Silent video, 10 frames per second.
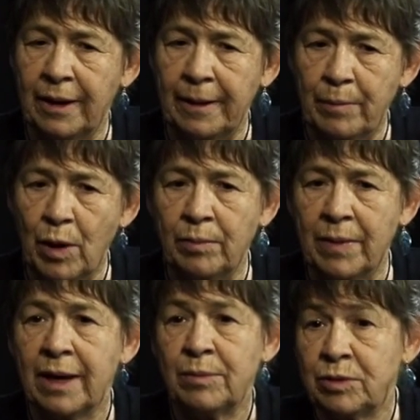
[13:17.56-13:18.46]
um, I'm
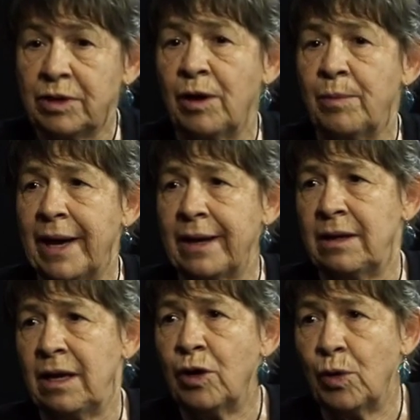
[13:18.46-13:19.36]
able to go back
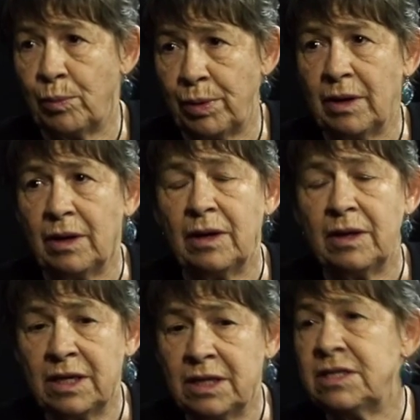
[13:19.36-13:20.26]
and help
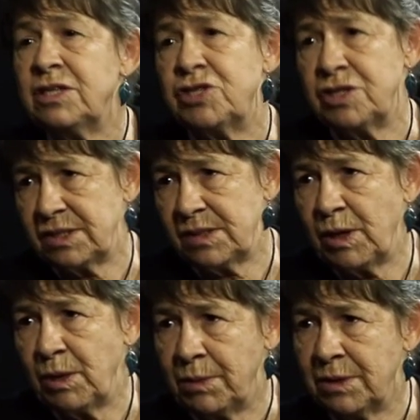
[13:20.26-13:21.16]
the Indigenous
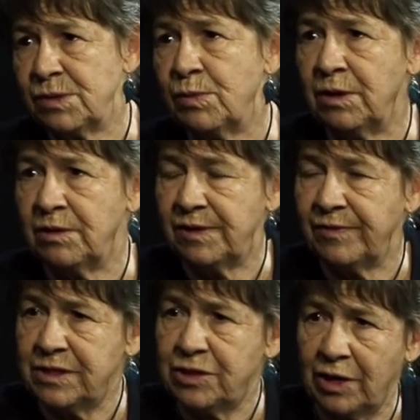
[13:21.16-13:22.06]
people as well as
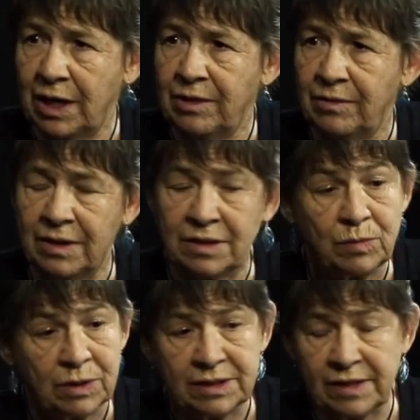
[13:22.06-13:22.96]
of mm. Australia,
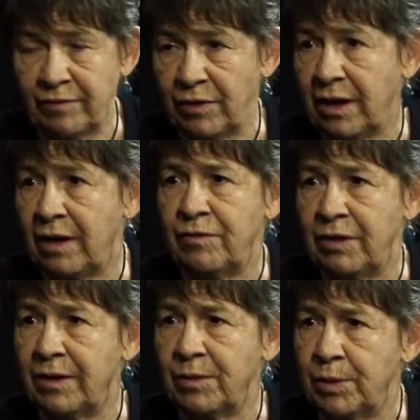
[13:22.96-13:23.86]
as well as every,
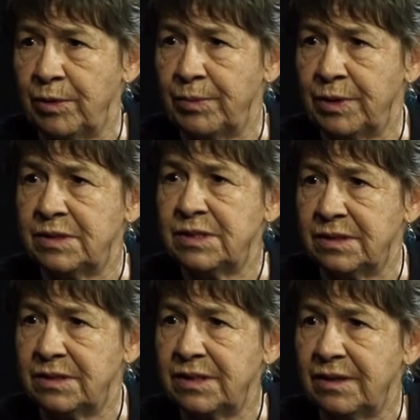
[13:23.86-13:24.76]
every other
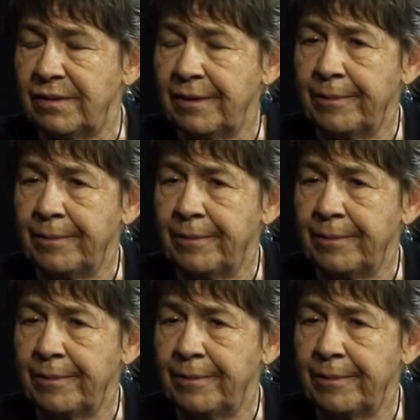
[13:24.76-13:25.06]
person. Perfect. So